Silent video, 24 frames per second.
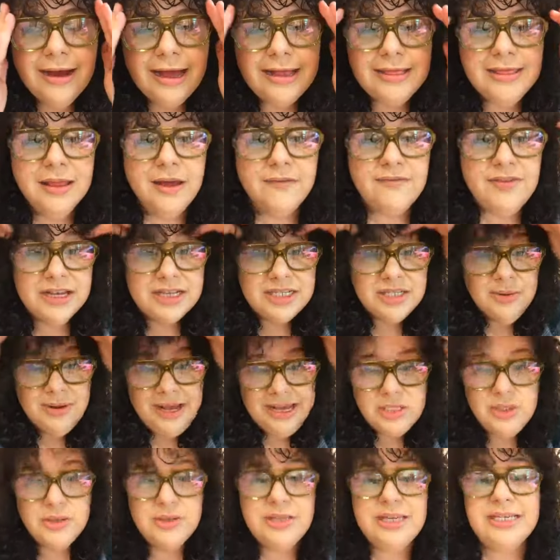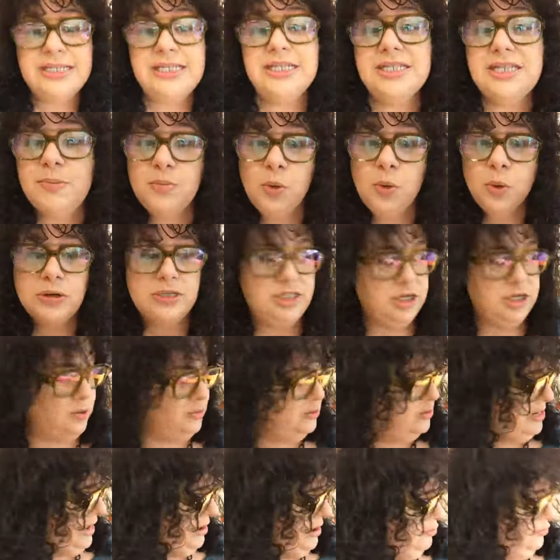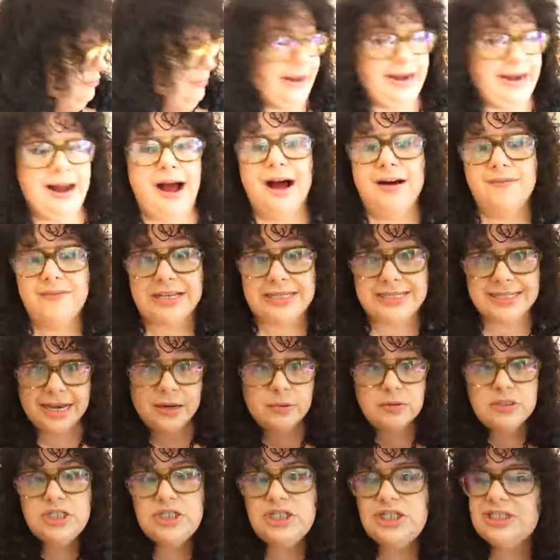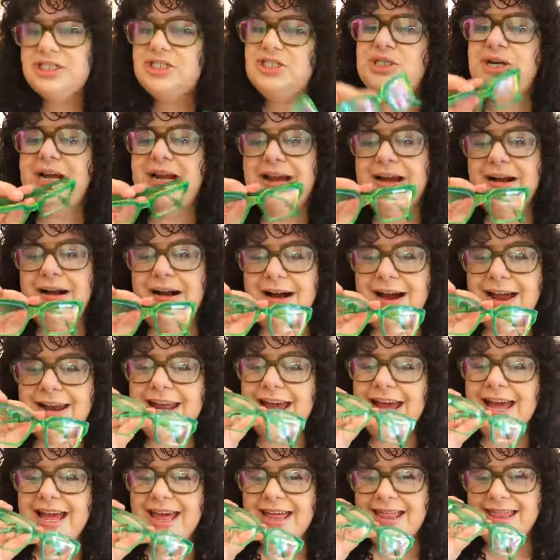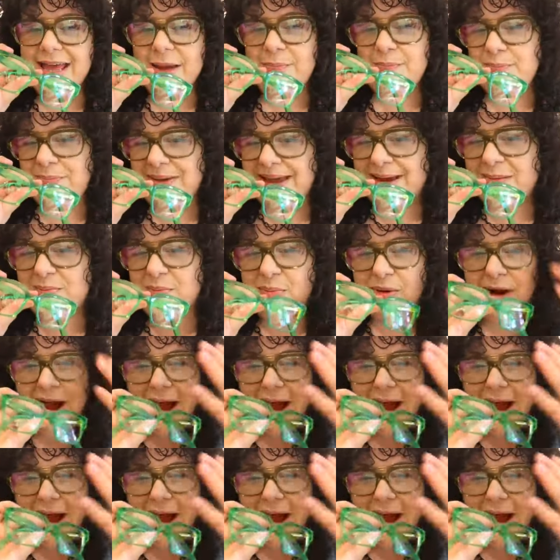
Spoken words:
I love this. Okay, so this is a more toned down green. Obviously, I was just trying on that big,